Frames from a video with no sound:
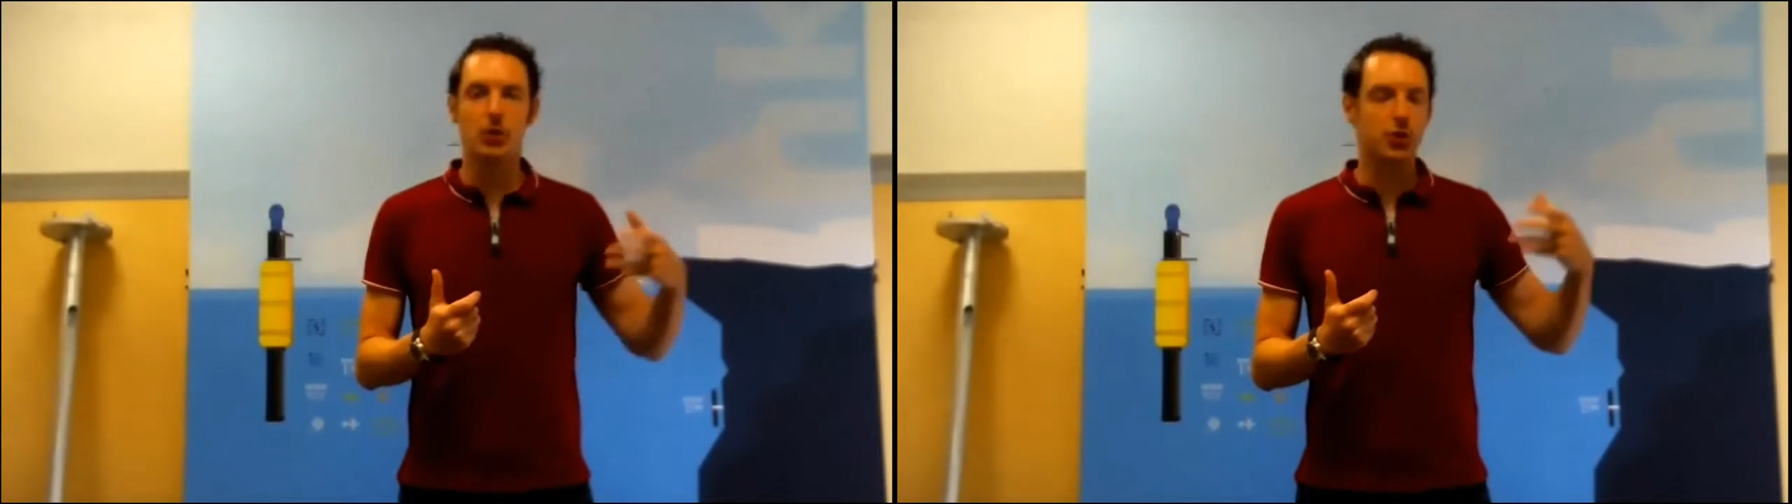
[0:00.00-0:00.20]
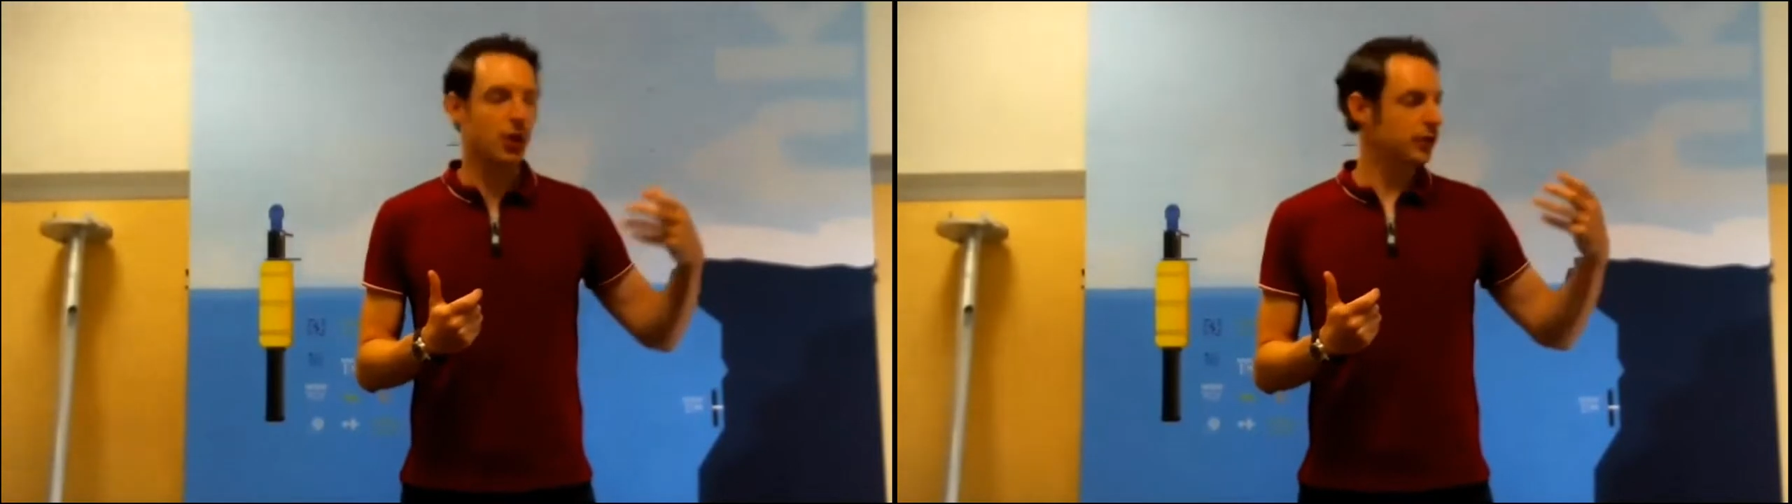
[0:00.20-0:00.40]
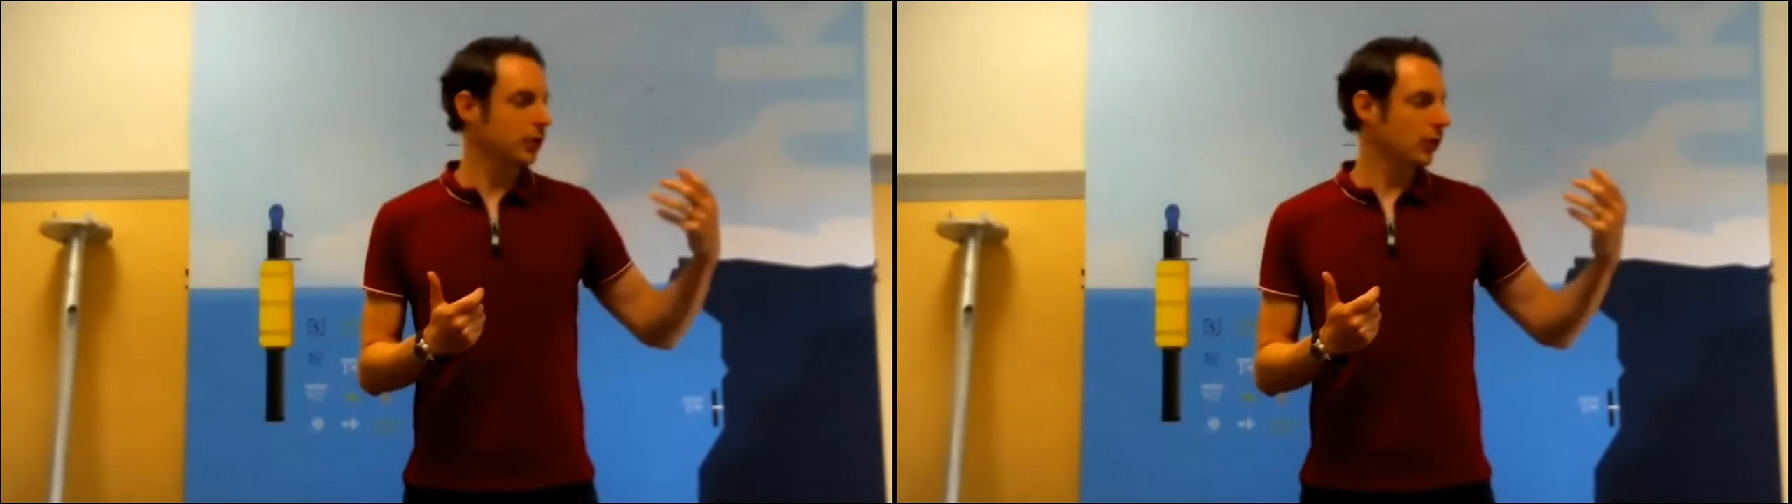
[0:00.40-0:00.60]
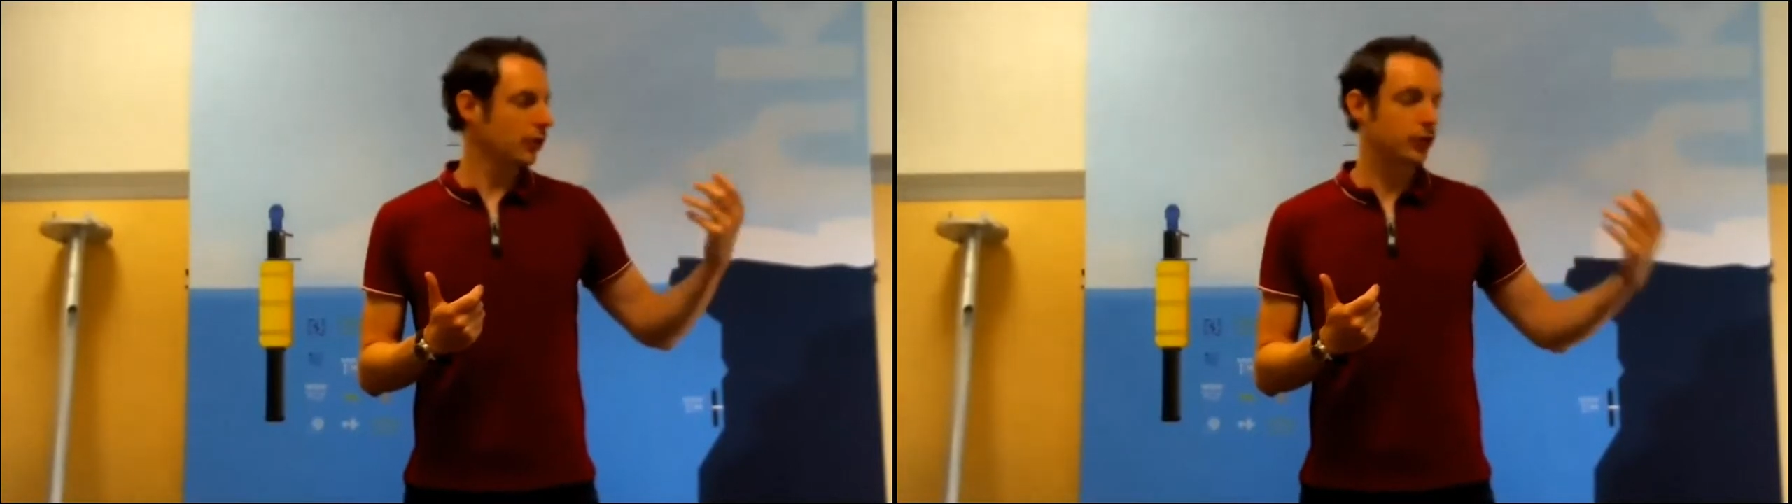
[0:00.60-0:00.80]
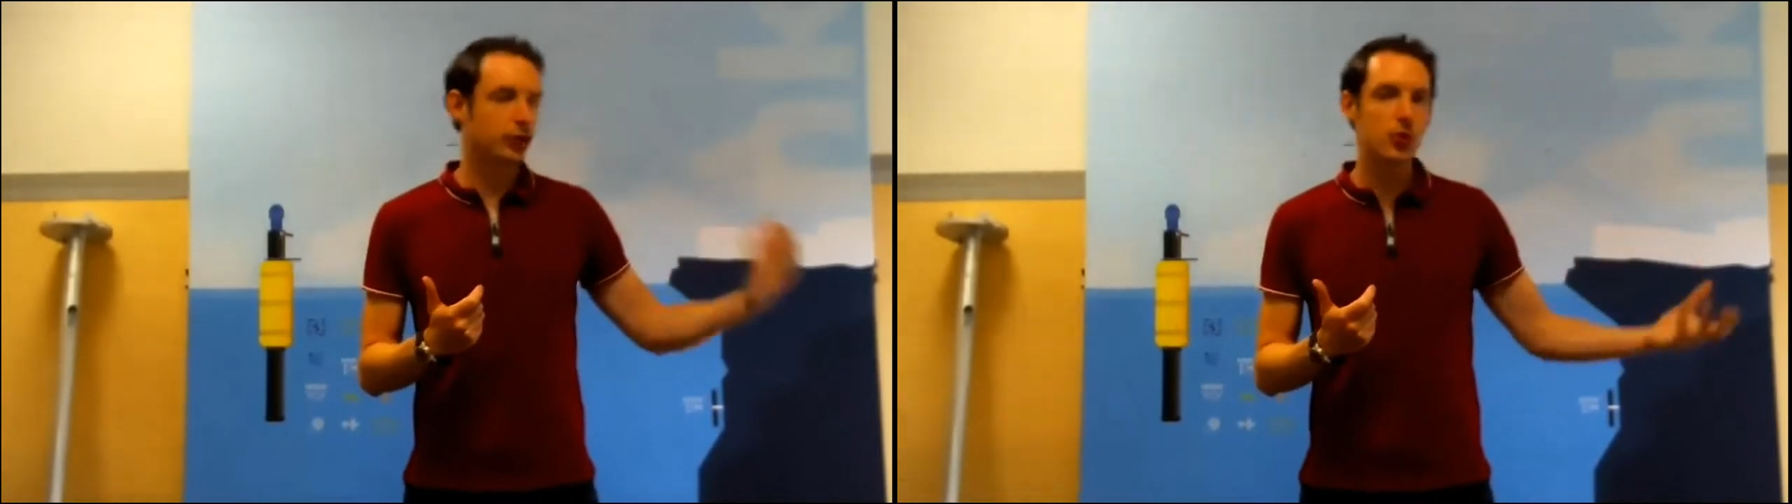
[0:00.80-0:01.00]
try to go
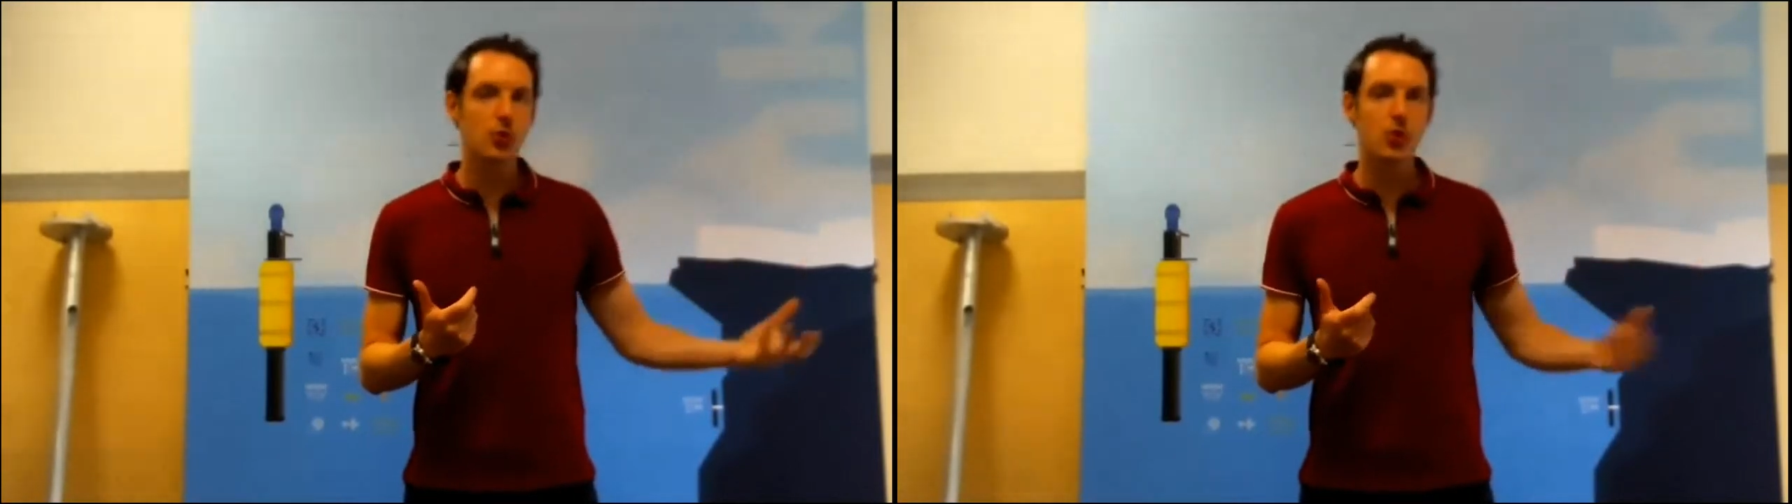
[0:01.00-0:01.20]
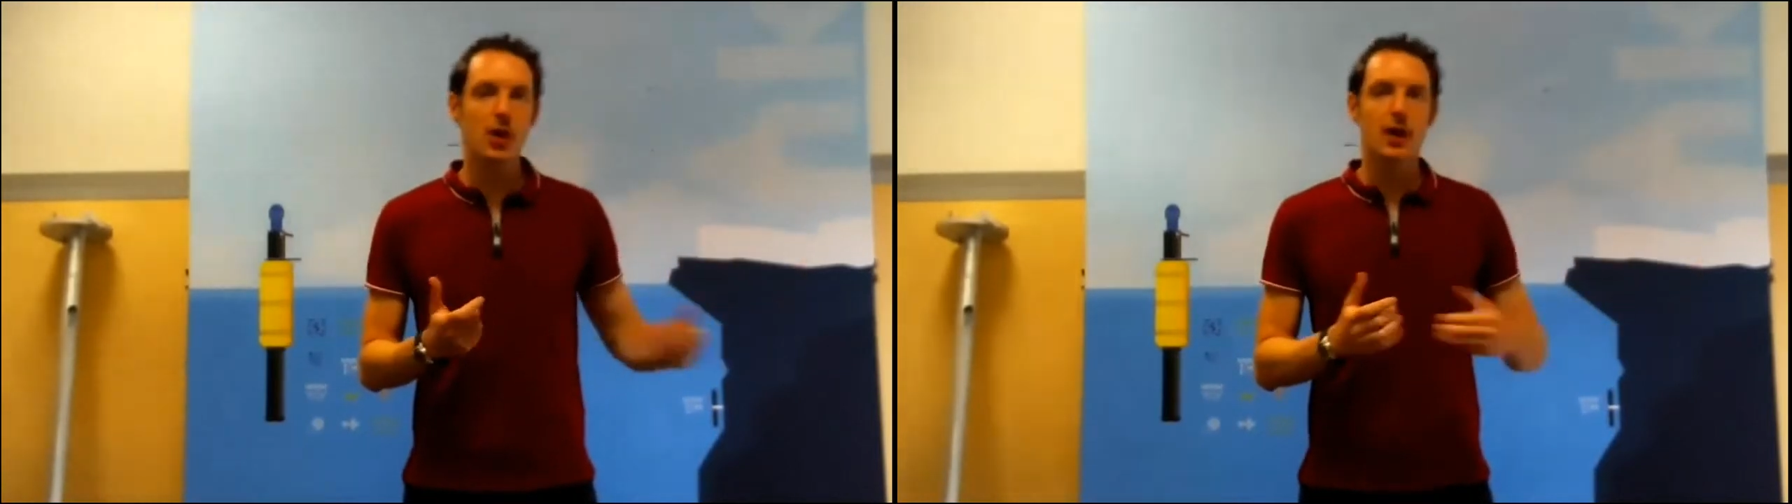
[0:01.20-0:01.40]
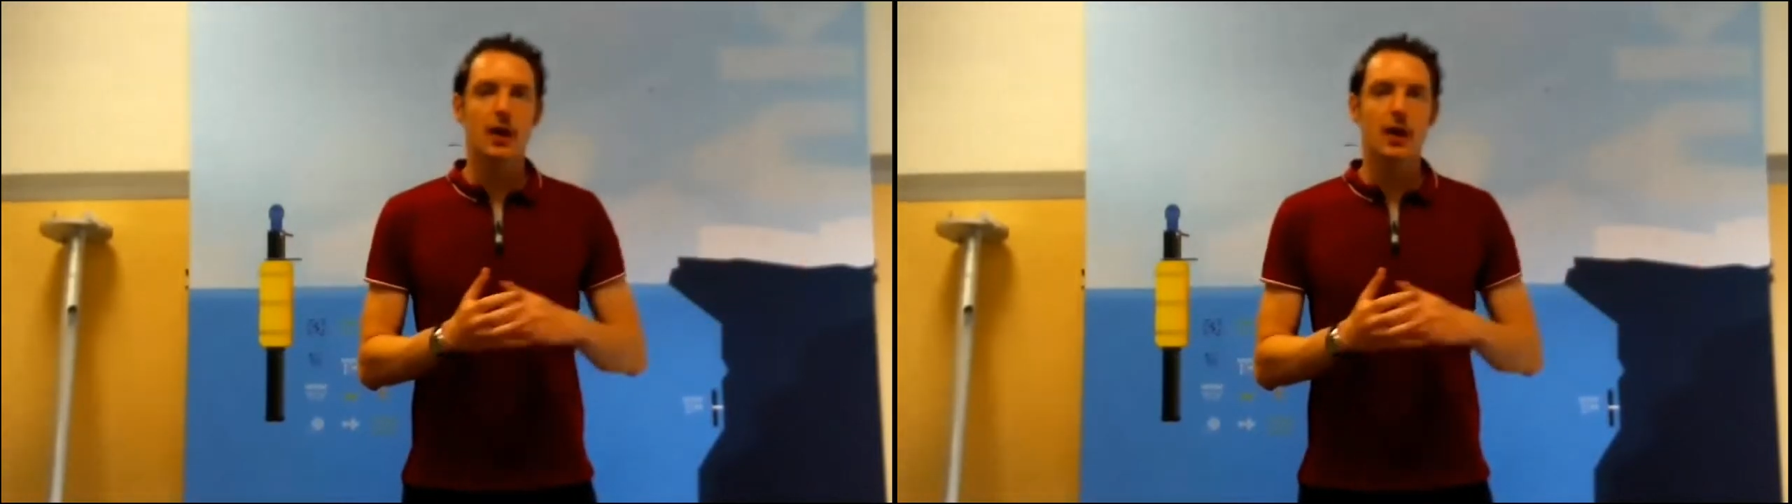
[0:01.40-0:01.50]
through